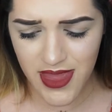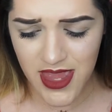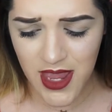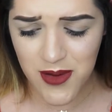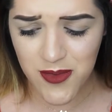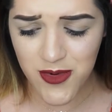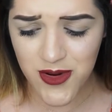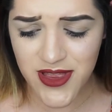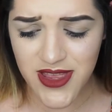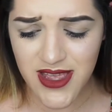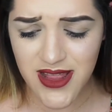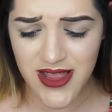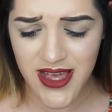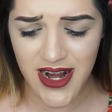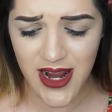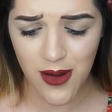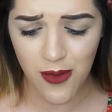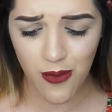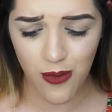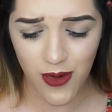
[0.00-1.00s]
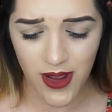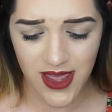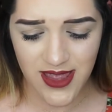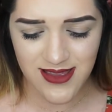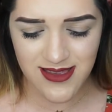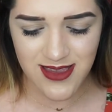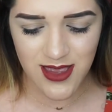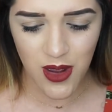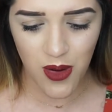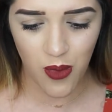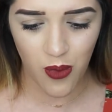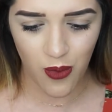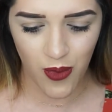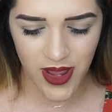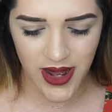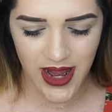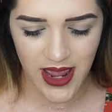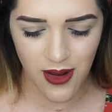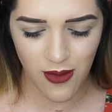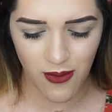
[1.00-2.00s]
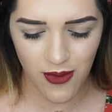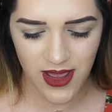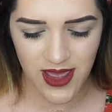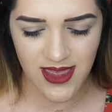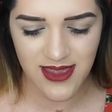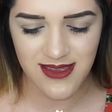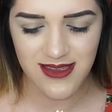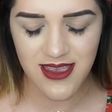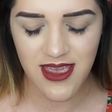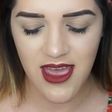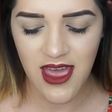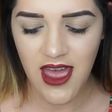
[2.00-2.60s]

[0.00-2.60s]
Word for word: I'm really glad I went when I went.